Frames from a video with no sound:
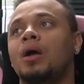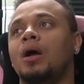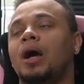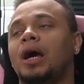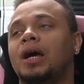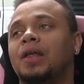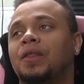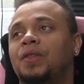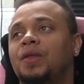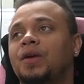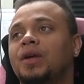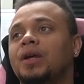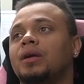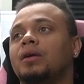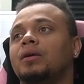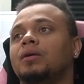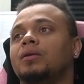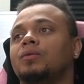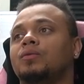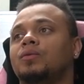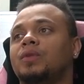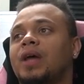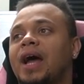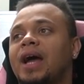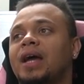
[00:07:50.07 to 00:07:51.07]
I think
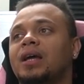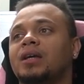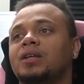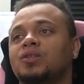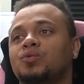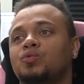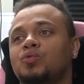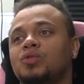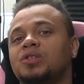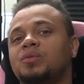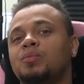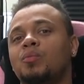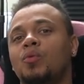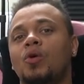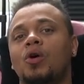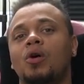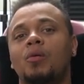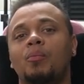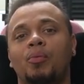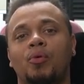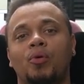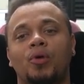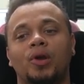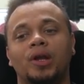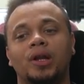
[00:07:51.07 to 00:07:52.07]
that is what's more
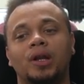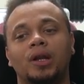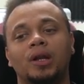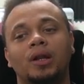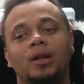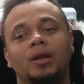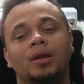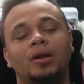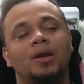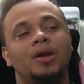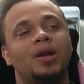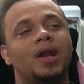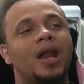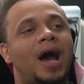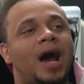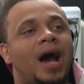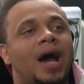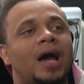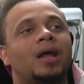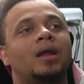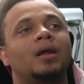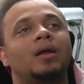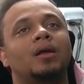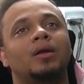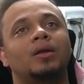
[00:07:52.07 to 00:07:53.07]
important.
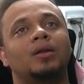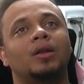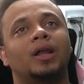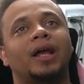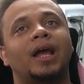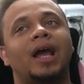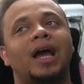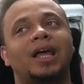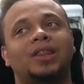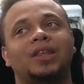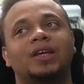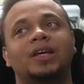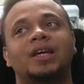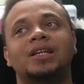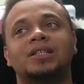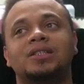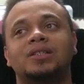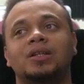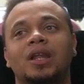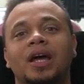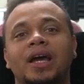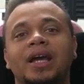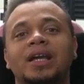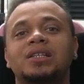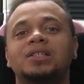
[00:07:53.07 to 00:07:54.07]
Not, like, I think
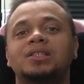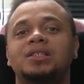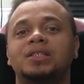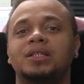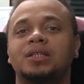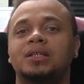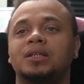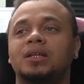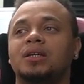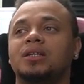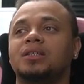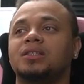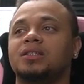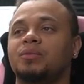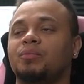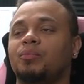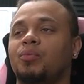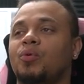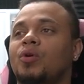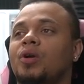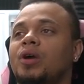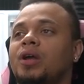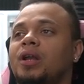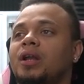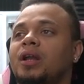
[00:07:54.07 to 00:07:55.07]
his legacy is
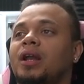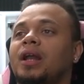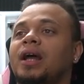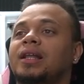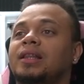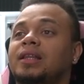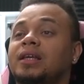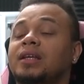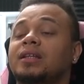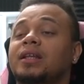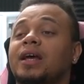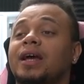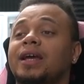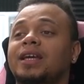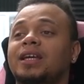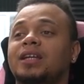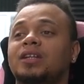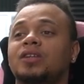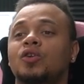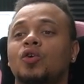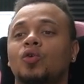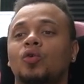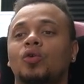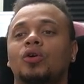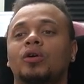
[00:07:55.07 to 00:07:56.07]
important, and I think that he
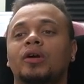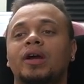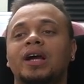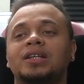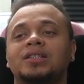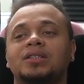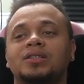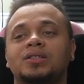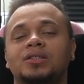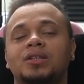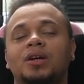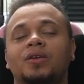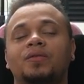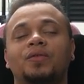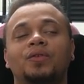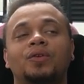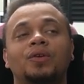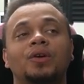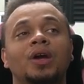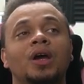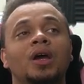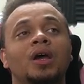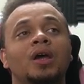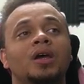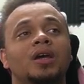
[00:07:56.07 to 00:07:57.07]
no longer has to
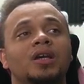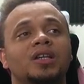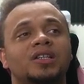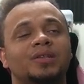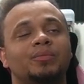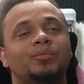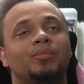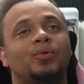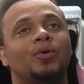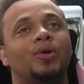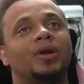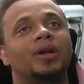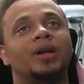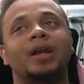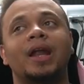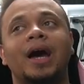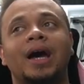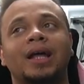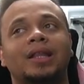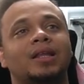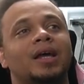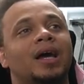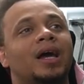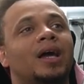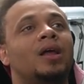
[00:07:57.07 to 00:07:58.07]
suffer is important.
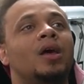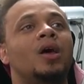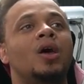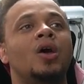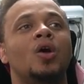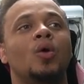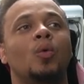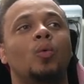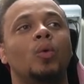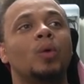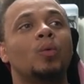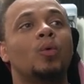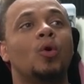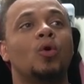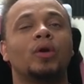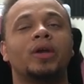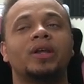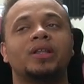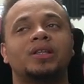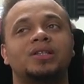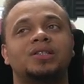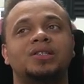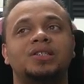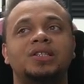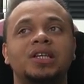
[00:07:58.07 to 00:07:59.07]
Not that we won't
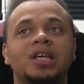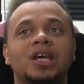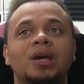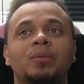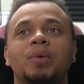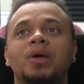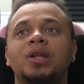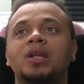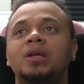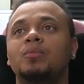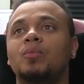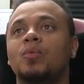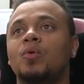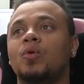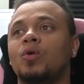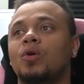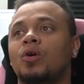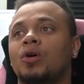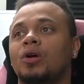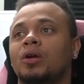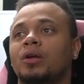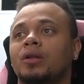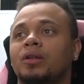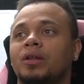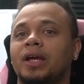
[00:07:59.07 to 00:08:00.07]
get to see him
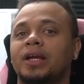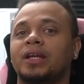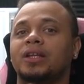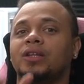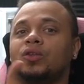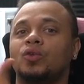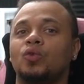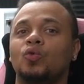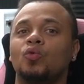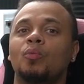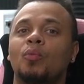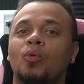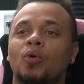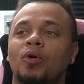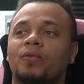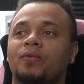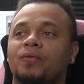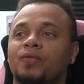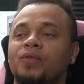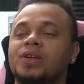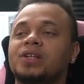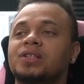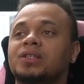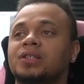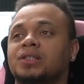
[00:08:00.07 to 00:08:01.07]
anymore, like, do more
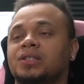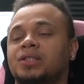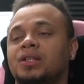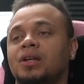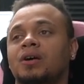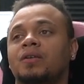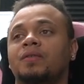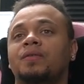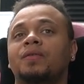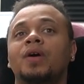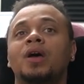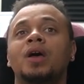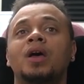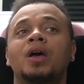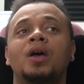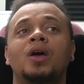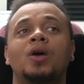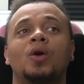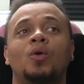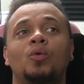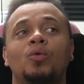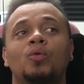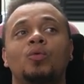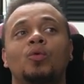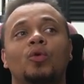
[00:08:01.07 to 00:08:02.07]
Frieza stuff.
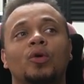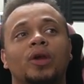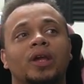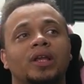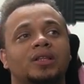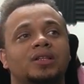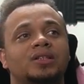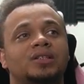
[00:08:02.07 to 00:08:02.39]
We won't get